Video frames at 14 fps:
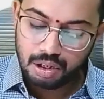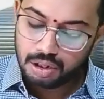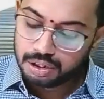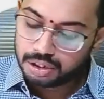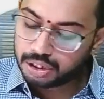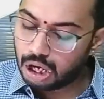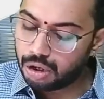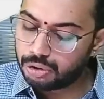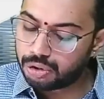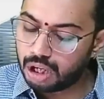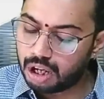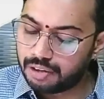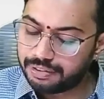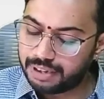So out
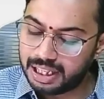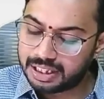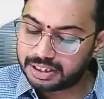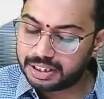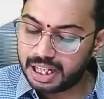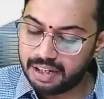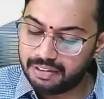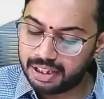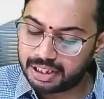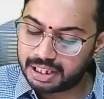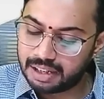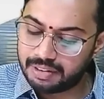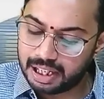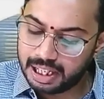of these 3,
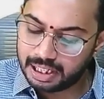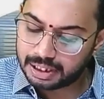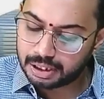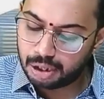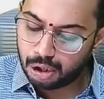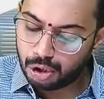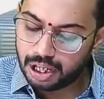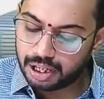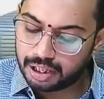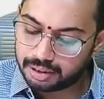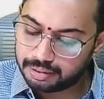whichever is lower.